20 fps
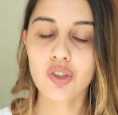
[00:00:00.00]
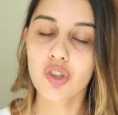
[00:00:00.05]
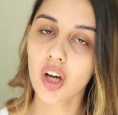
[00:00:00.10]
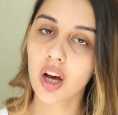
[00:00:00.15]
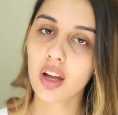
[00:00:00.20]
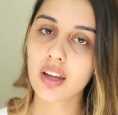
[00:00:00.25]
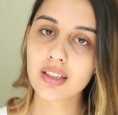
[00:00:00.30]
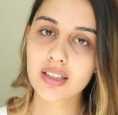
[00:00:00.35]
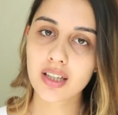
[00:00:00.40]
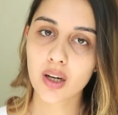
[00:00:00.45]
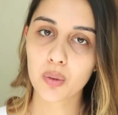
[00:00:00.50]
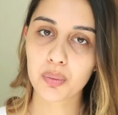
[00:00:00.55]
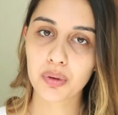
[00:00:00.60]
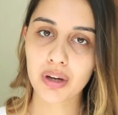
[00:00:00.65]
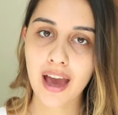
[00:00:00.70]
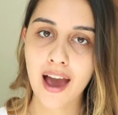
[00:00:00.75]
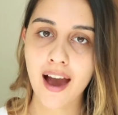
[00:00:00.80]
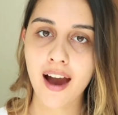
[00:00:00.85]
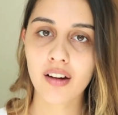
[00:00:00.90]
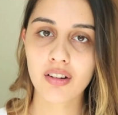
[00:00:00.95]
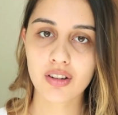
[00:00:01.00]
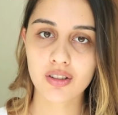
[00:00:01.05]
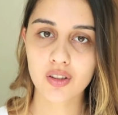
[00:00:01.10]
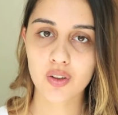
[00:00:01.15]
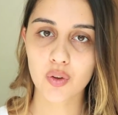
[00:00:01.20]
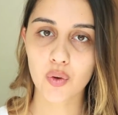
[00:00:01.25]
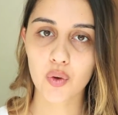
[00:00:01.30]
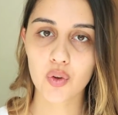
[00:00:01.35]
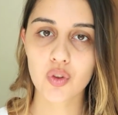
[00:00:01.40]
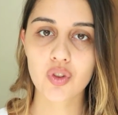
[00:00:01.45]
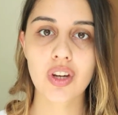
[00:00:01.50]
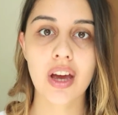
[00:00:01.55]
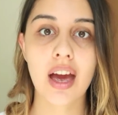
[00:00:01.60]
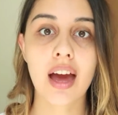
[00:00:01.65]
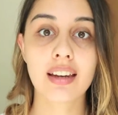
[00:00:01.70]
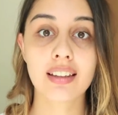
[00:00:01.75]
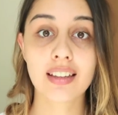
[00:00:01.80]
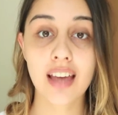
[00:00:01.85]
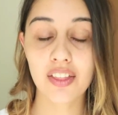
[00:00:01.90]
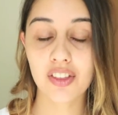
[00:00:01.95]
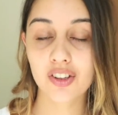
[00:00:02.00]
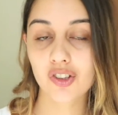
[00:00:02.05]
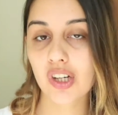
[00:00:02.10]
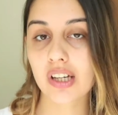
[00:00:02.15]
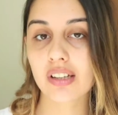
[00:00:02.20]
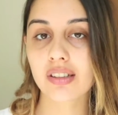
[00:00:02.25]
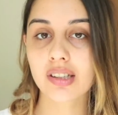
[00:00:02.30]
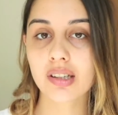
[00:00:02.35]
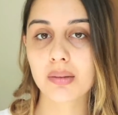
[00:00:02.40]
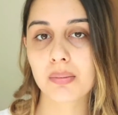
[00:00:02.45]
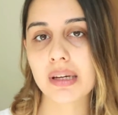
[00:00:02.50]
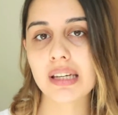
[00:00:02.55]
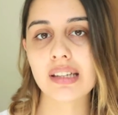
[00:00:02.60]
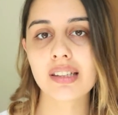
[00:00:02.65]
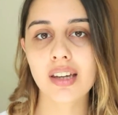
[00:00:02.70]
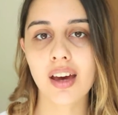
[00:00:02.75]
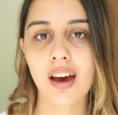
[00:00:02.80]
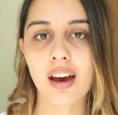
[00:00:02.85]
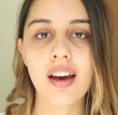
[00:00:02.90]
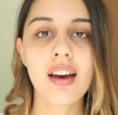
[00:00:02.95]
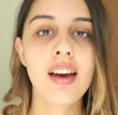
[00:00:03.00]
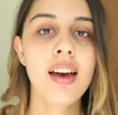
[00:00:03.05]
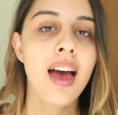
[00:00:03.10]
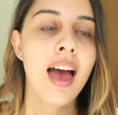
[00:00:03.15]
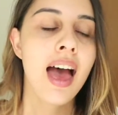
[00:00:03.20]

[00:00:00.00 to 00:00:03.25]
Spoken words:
Charlotte Tilbury Harrods launch and get the chance to meet her.